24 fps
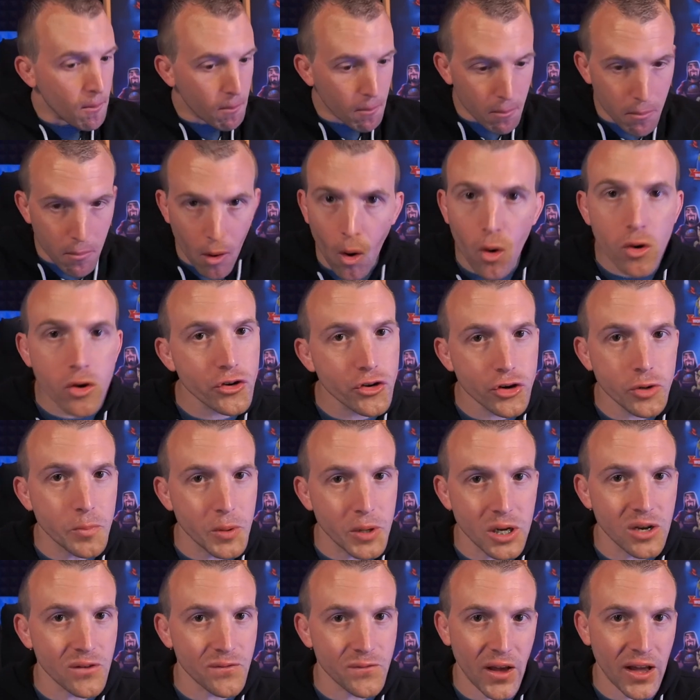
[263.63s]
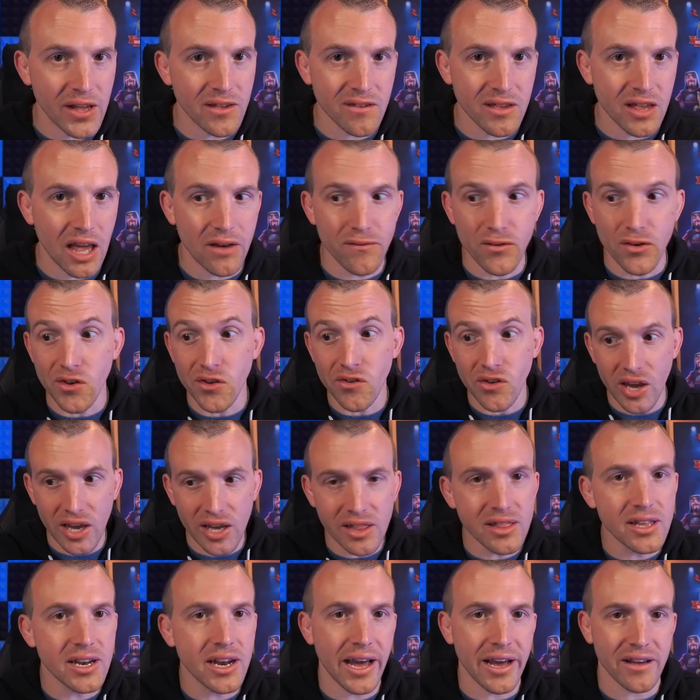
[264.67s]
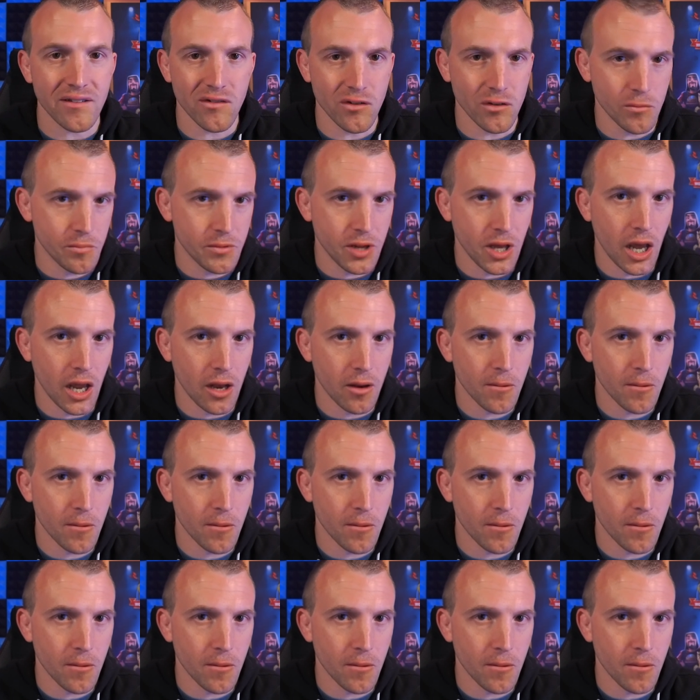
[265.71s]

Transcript: more troop and defense levels in the next update.